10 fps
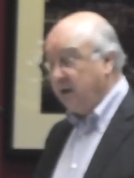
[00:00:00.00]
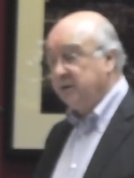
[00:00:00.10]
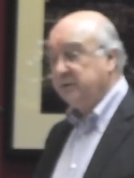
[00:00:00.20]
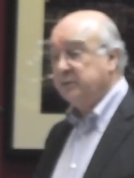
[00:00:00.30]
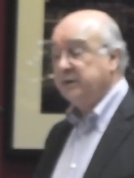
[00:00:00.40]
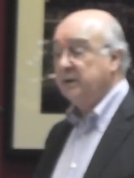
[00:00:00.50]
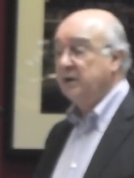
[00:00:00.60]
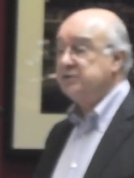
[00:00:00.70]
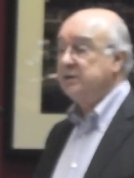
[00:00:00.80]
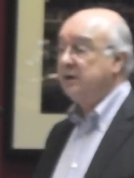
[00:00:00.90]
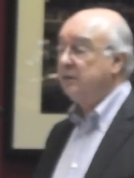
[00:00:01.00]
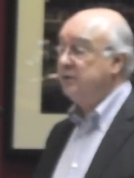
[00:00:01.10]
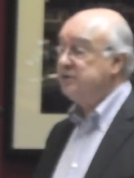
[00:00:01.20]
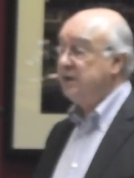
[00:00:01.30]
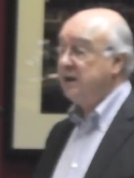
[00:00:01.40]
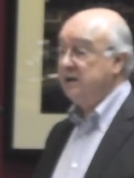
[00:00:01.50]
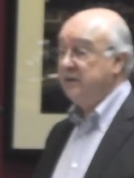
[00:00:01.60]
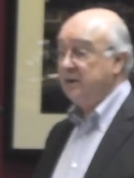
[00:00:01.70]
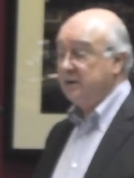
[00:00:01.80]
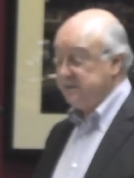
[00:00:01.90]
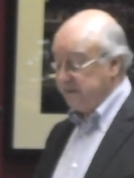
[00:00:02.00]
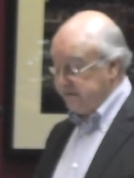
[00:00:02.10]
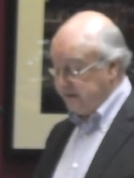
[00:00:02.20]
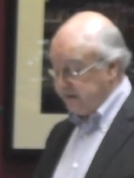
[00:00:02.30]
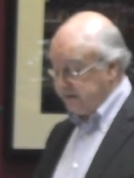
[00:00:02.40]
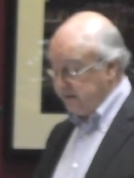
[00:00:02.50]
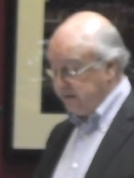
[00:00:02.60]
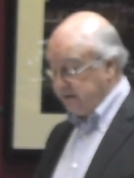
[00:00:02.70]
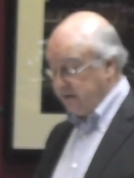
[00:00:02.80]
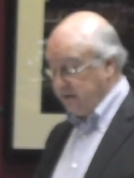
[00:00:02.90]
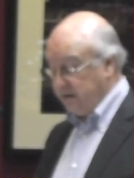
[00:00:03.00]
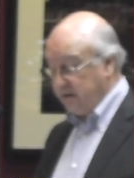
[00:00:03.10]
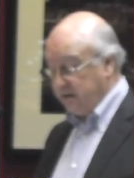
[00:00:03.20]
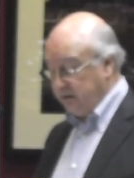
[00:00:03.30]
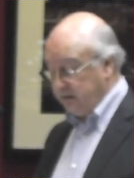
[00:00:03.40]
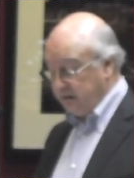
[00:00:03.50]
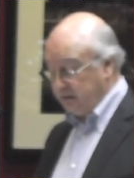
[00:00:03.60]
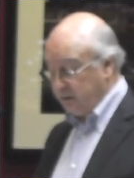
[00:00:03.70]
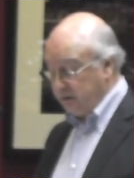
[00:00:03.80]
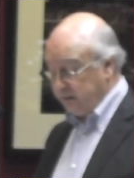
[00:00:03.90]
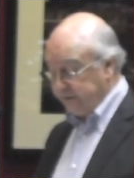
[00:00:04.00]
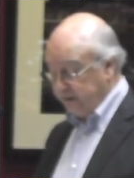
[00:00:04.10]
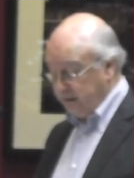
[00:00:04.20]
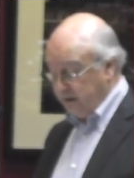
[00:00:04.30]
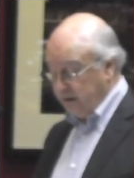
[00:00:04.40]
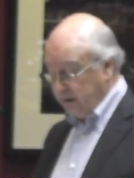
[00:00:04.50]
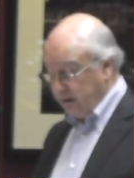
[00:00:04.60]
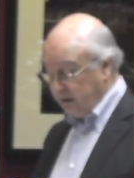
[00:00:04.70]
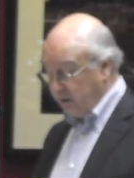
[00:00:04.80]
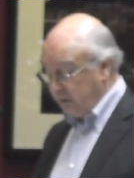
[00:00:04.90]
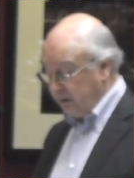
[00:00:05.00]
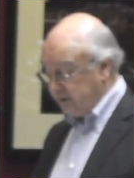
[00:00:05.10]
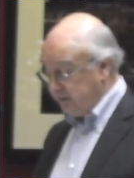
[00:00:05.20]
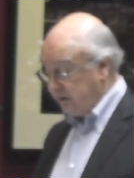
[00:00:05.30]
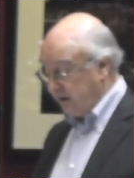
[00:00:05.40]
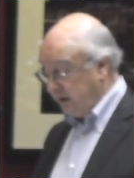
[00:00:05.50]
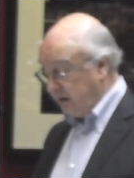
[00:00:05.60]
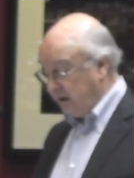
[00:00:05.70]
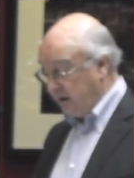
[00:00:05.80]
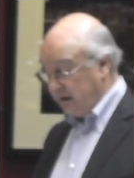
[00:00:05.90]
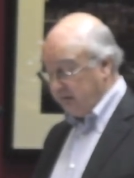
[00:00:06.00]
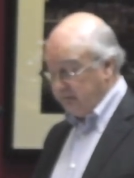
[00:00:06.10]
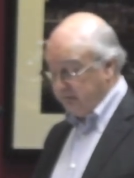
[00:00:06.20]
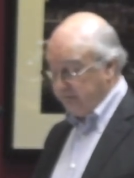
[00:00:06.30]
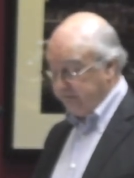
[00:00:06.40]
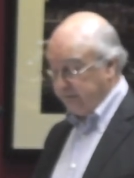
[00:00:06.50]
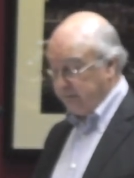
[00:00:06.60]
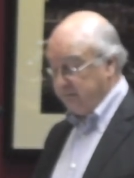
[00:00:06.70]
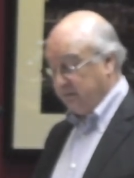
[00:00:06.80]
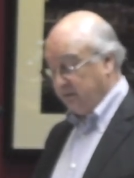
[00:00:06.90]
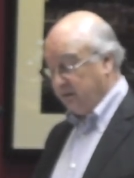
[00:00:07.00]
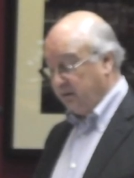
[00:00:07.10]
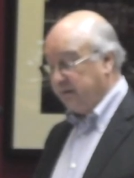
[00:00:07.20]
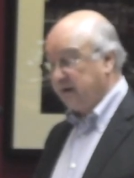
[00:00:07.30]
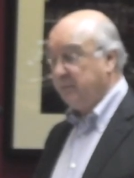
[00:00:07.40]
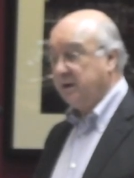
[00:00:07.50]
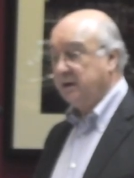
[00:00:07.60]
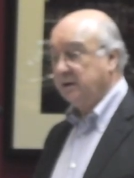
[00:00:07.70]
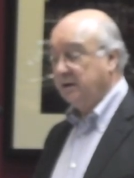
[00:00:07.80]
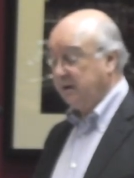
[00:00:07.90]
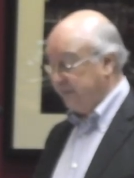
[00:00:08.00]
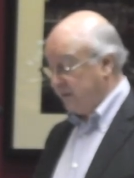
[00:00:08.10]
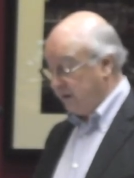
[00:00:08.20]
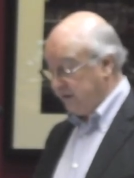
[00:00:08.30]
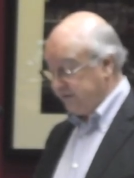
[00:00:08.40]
This was a notion that originated in the 1960s, in, in the era when I was an undergraduate, and um, for a long part of my life, I